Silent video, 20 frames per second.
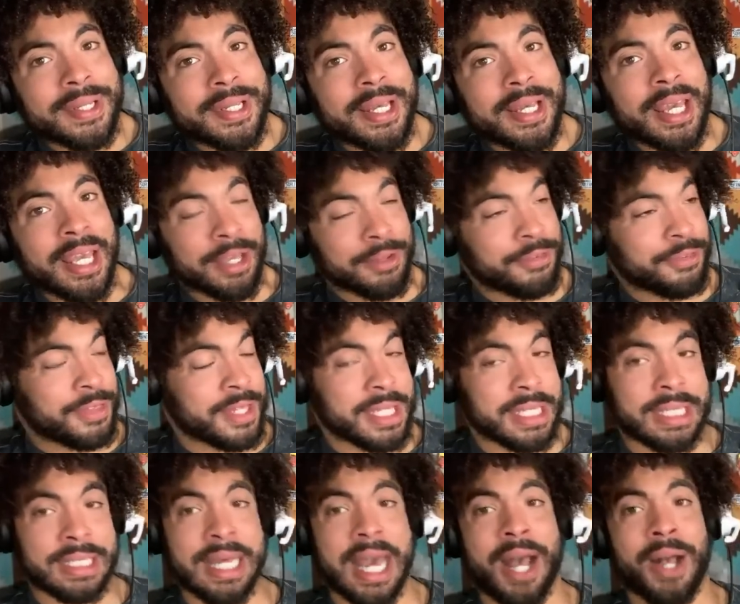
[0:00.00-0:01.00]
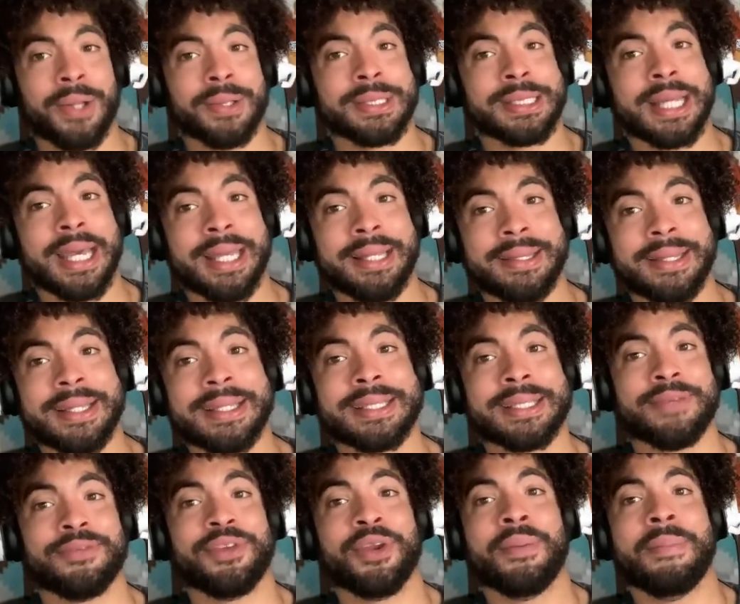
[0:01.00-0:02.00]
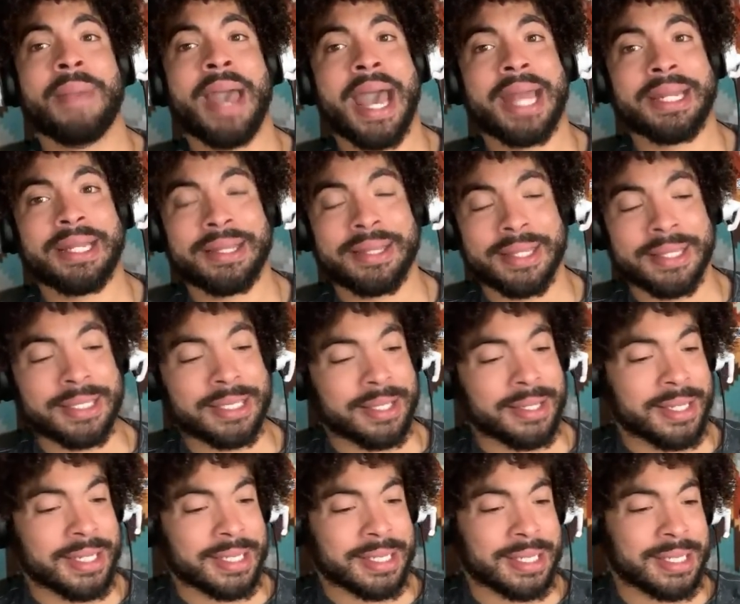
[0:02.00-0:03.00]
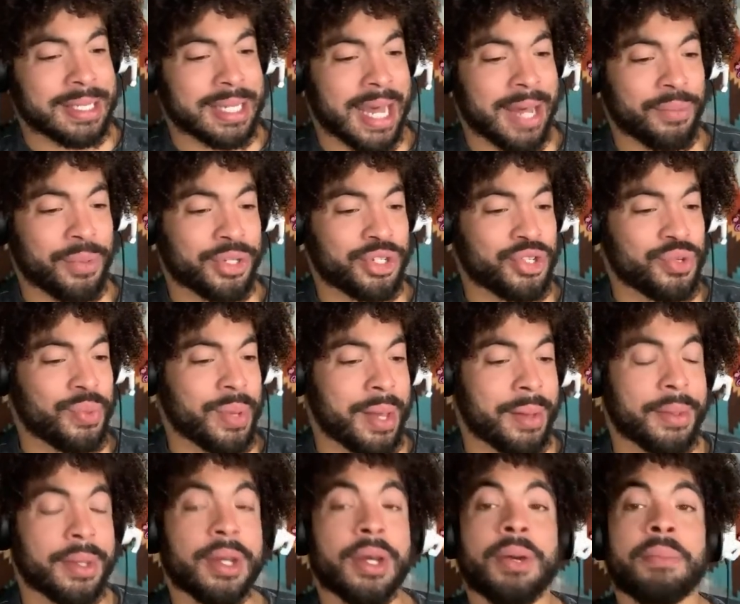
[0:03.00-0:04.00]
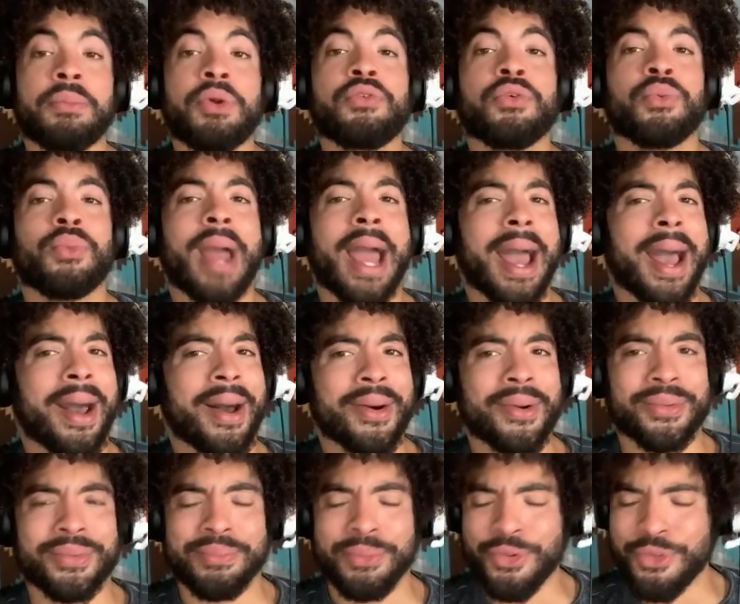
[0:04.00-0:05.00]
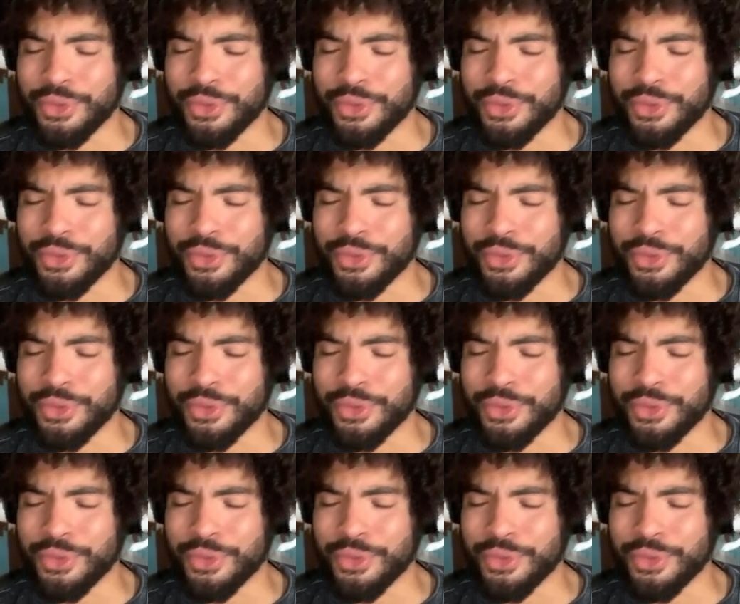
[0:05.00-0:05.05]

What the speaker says: if this sounds like this, if you're mad at this and this is not what you move around,